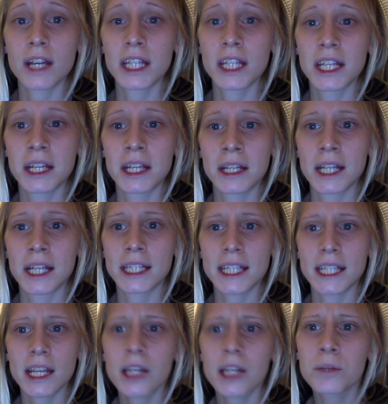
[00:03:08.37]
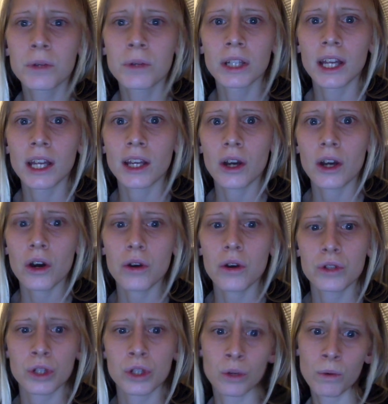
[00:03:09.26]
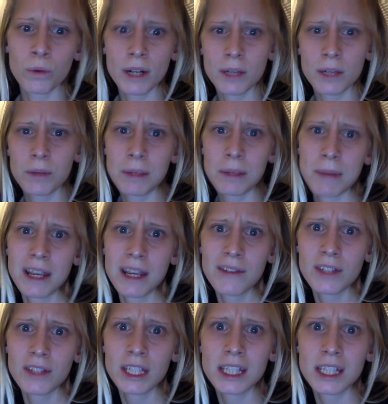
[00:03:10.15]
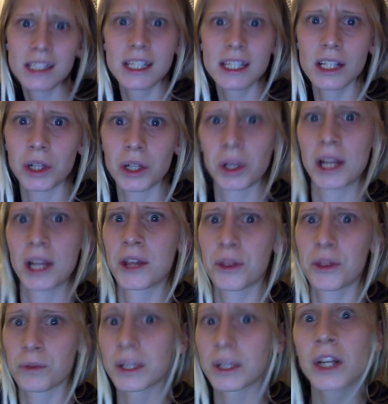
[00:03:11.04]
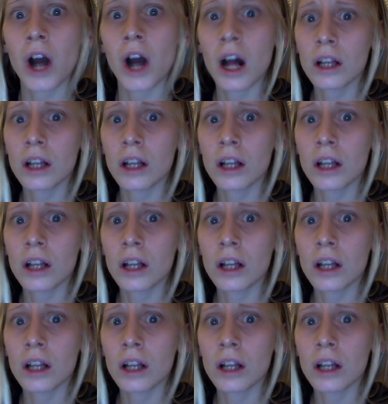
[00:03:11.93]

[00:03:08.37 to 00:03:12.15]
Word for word: And then at the end, we're like, oh, so what did we pay for the concealer? Like $3?